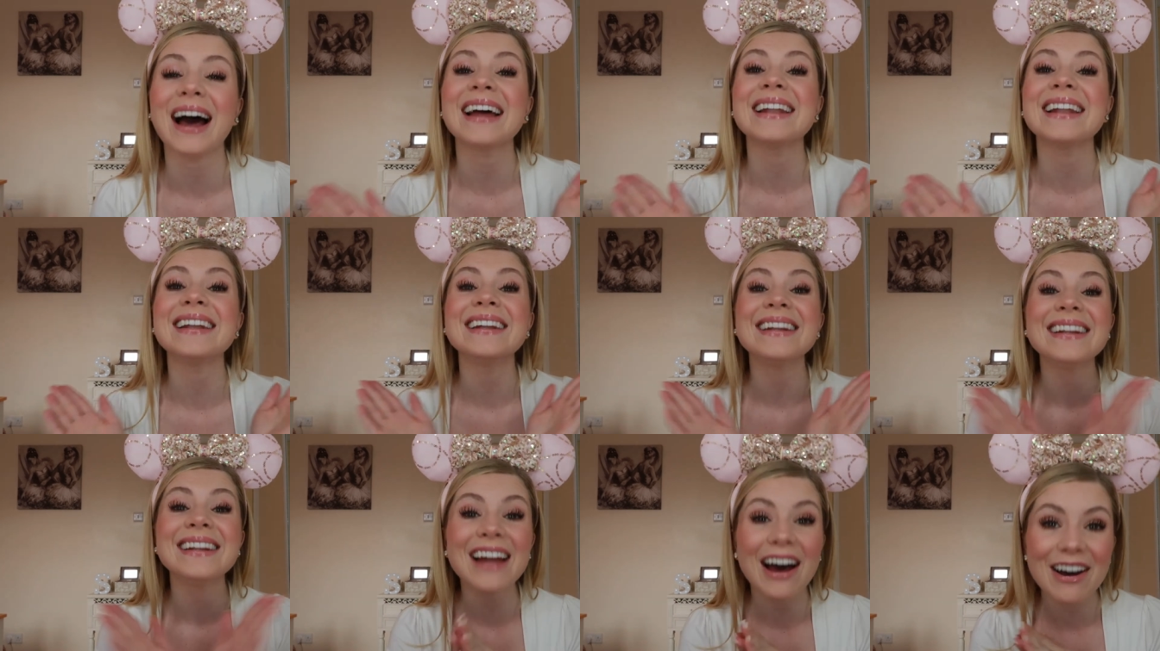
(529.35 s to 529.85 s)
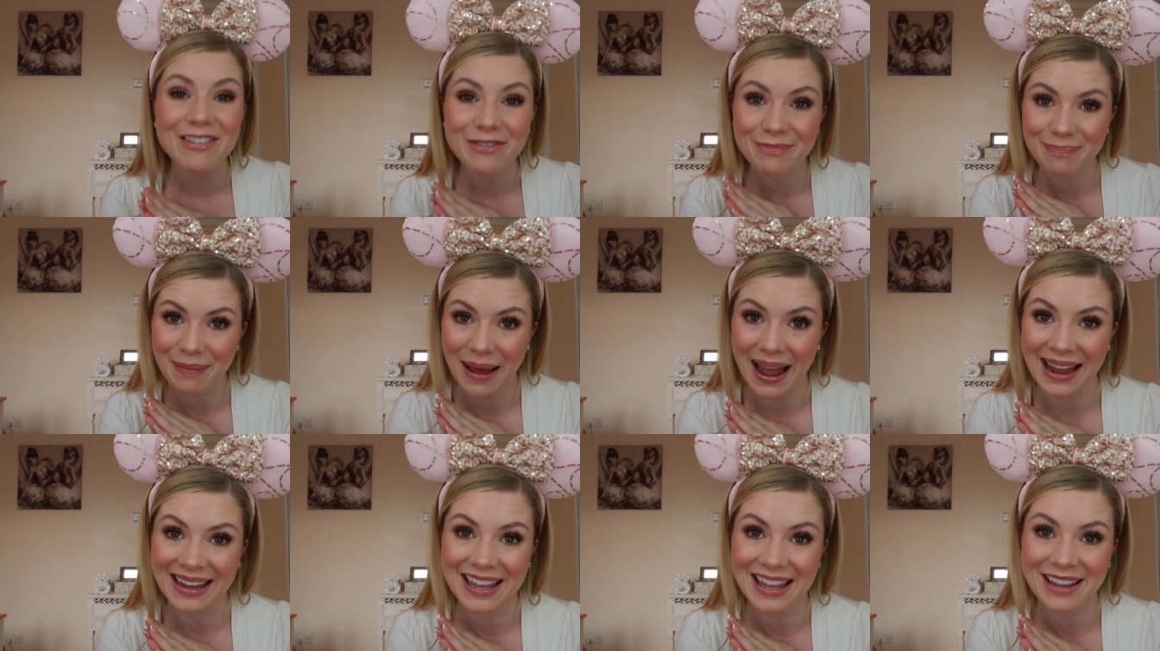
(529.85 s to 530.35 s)
I love
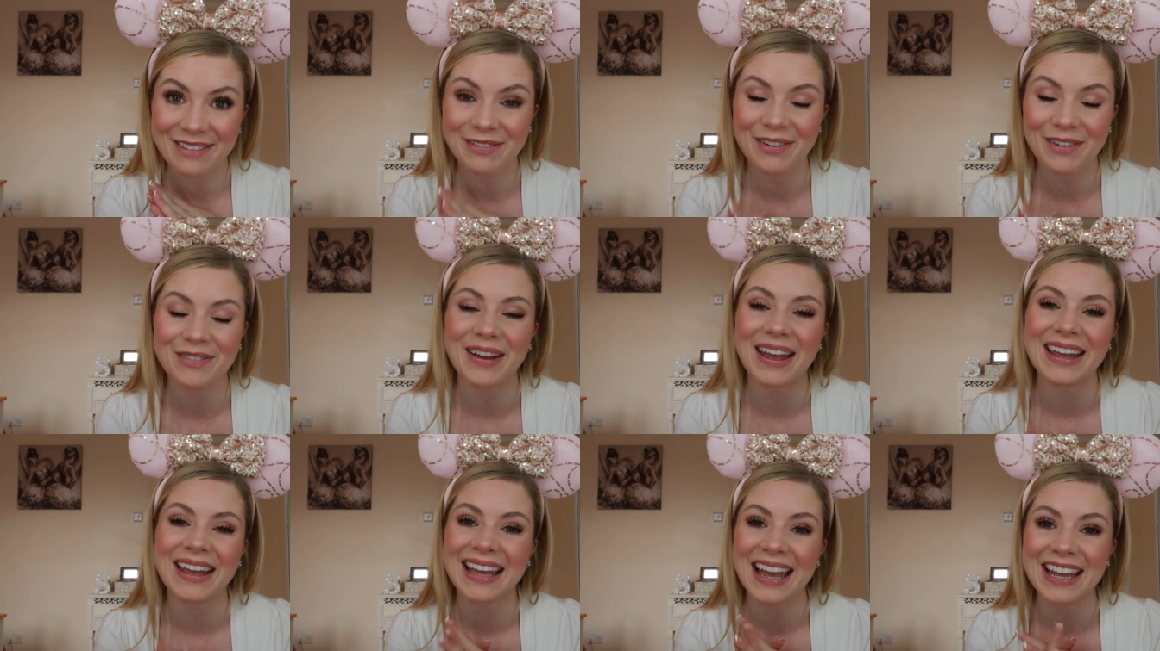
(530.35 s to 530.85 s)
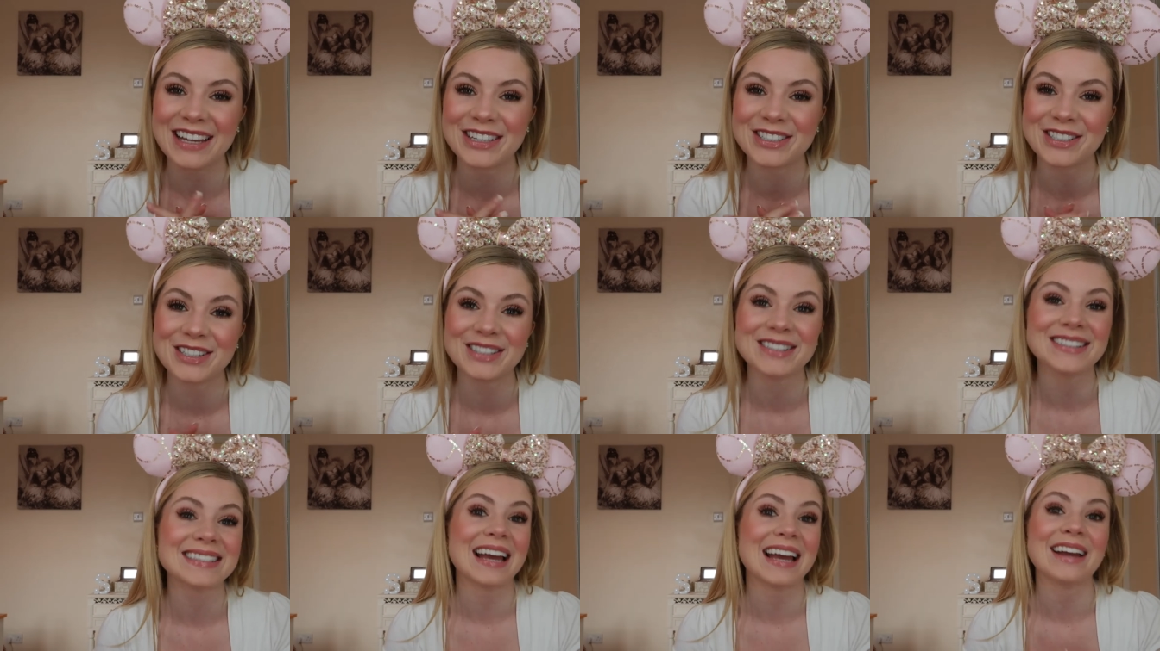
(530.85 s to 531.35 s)
packing for
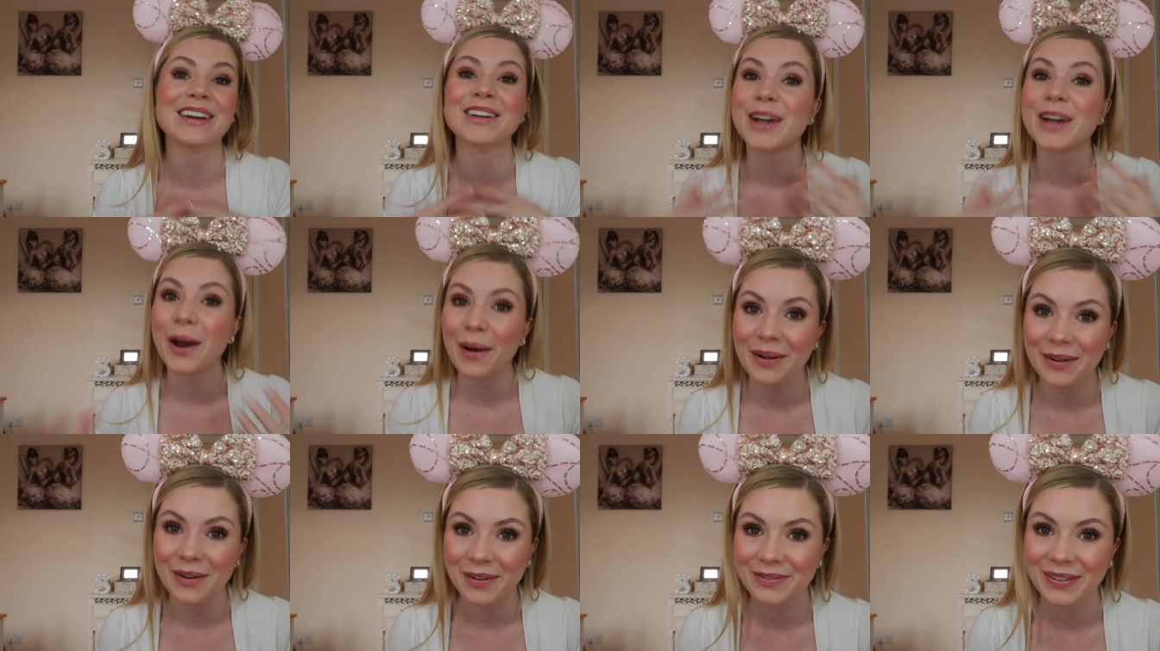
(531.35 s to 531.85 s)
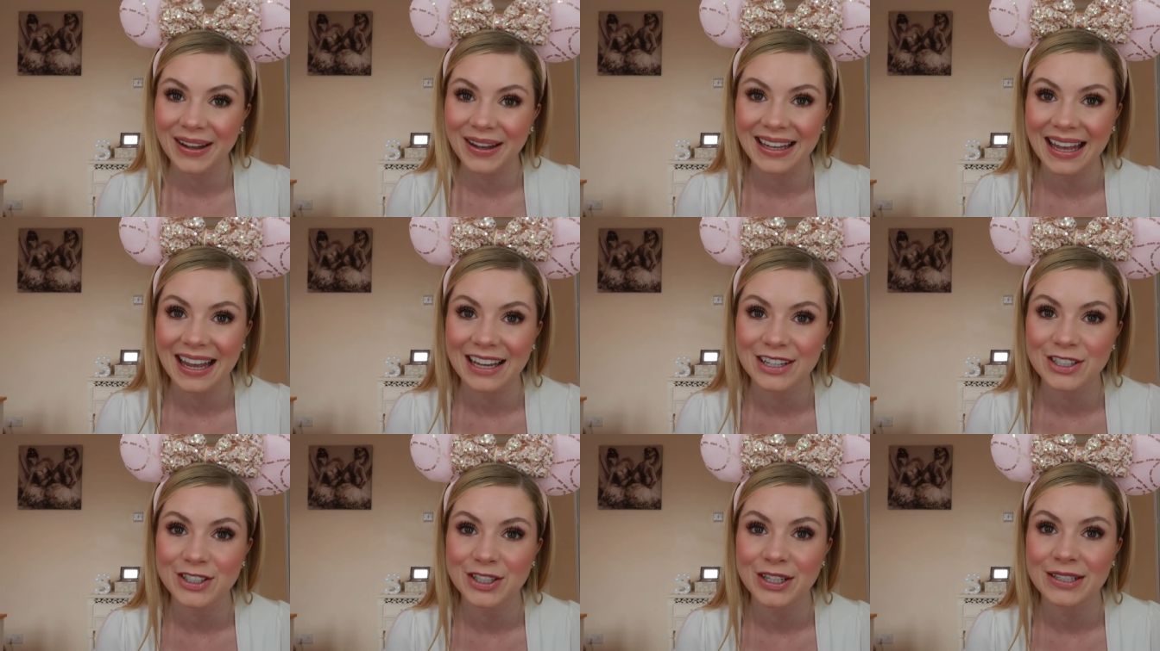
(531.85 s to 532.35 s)
vacations and going on
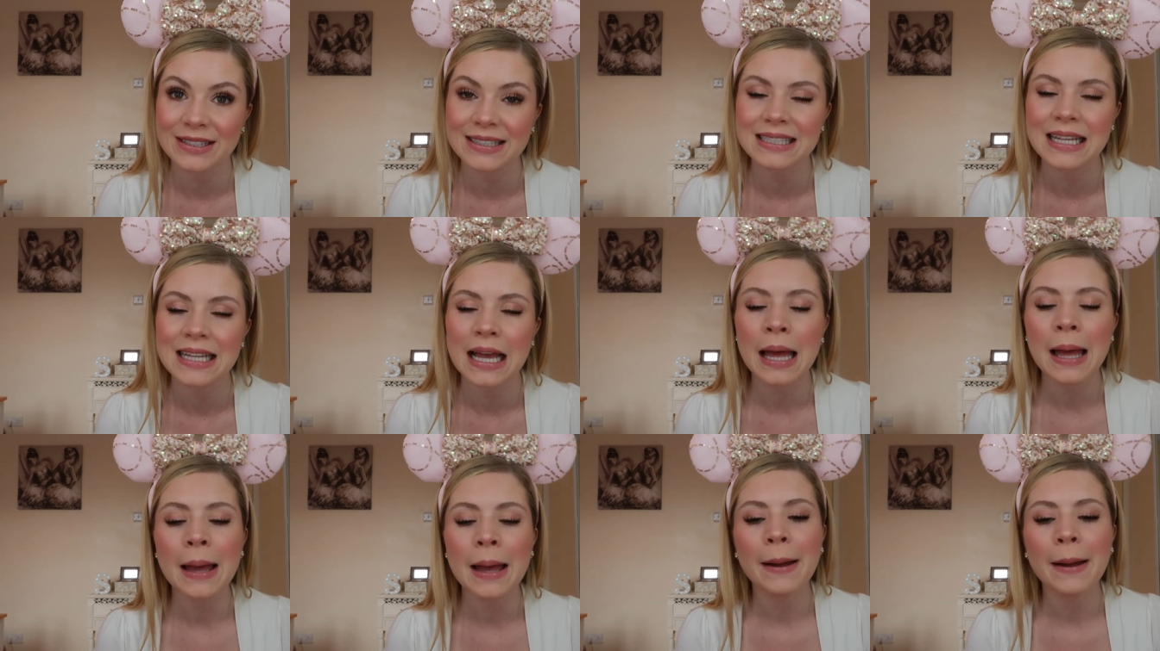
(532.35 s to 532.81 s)
vacations,